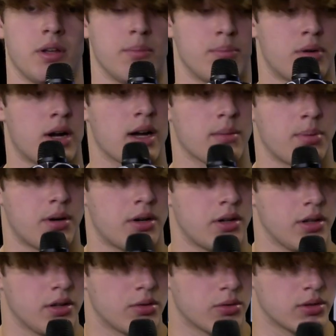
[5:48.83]
in Brock
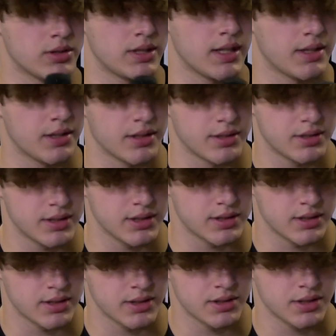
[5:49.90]
Purdy towards the end of the
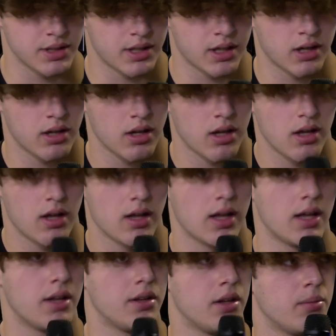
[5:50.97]
season this year
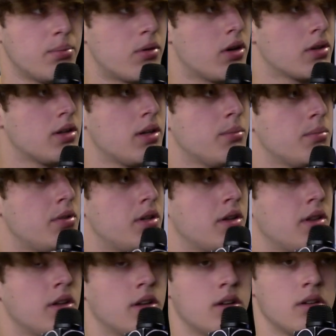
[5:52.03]
and they brought them
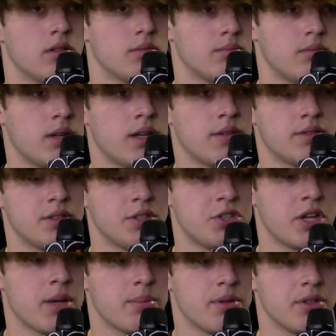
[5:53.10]
to the NFC
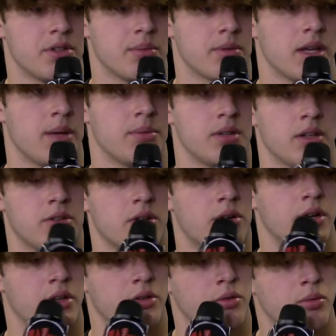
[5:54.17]
Championship game. So that's
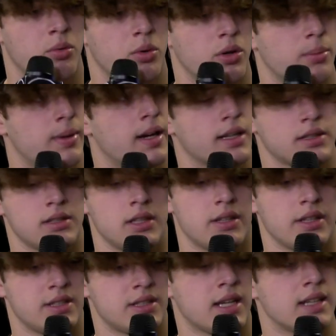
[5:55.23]
already two quarterbacks. And then
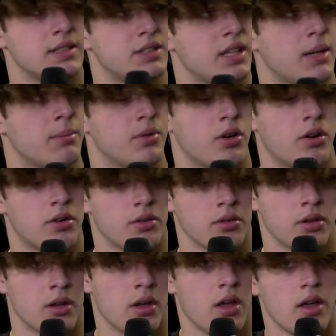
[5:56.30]
they signed Sam
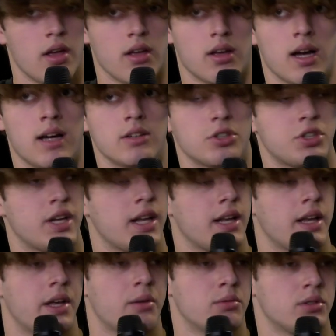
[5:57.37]
Darnold. Kyle
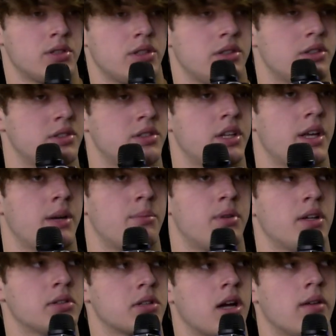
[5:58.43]
Shanahan was sitting here saying in
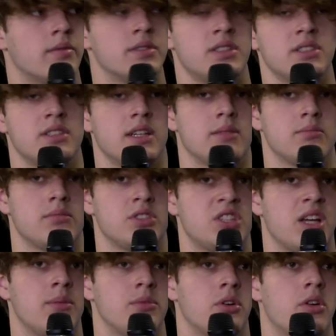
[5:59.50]
press conferences that
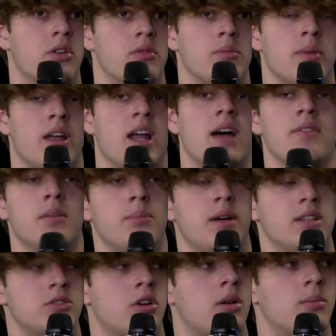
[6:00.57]
Sam Darnold might have the
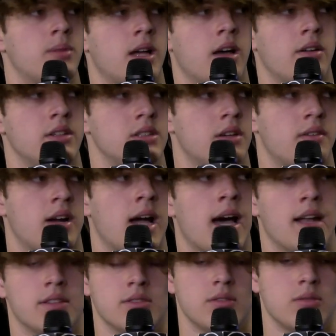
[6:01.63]
best arm talent he's ever
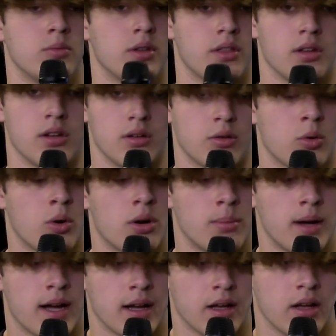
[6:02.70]
had as, with a
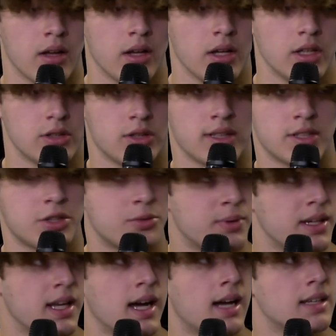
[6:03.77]
quarterback. So that's
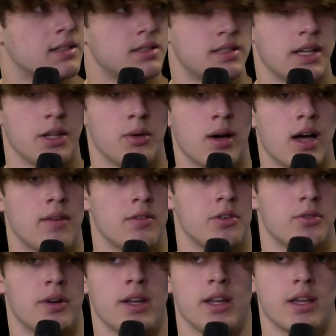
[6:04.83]
three guys that you have in
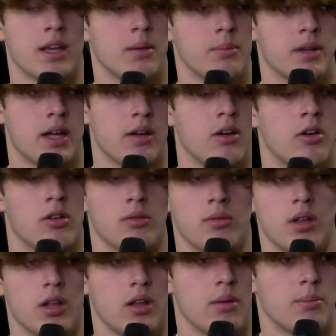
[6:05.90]
training camp now,
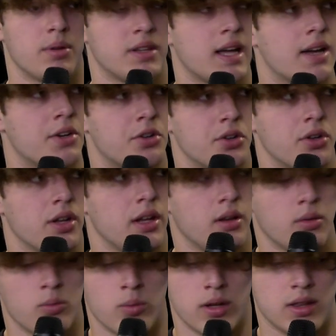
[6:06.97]
all
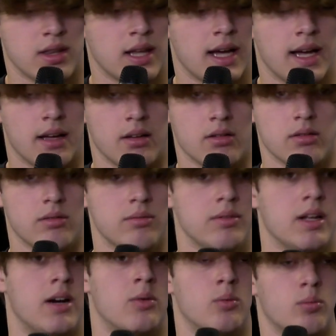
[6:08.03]
potentially with that
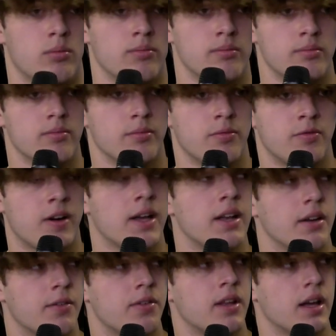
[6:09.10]
that are
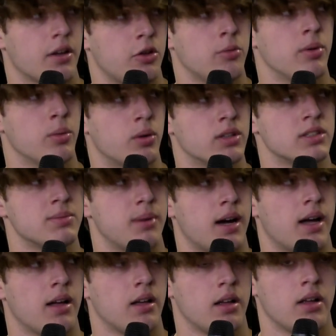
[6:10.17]
fighting for that QB one
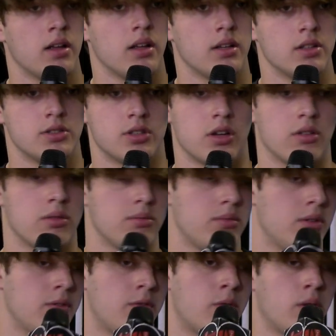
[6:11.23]
spot. So
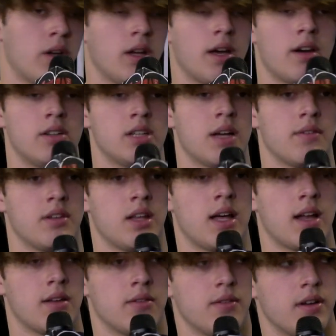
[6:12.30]
the 49ers have a
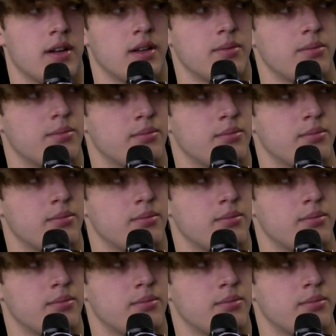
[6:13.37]
lot of uh,